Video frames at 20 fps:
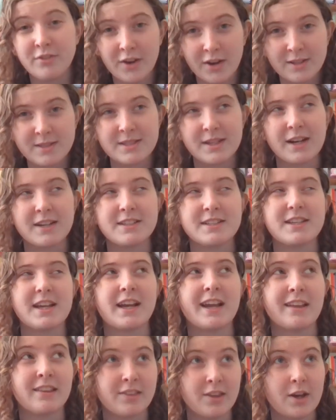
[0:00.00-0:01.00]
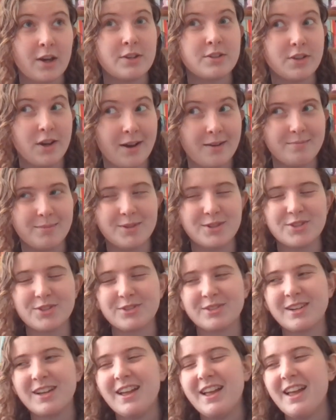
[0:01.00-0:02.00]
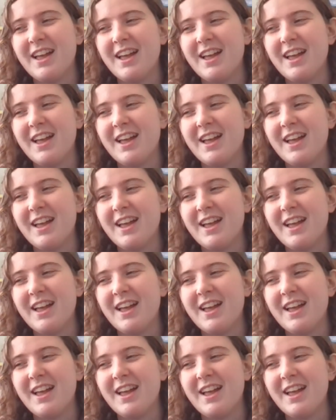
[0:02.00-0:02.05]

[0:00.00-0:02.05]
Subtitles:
third term module,